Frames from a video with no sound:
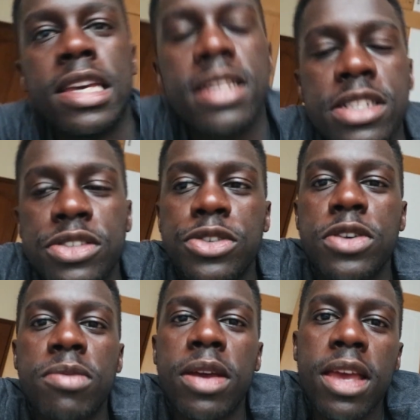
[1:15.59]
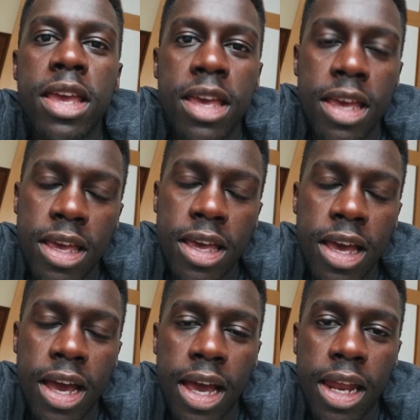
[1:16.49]
in his room.
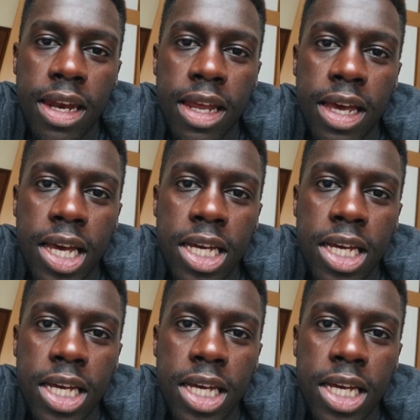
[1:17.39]
And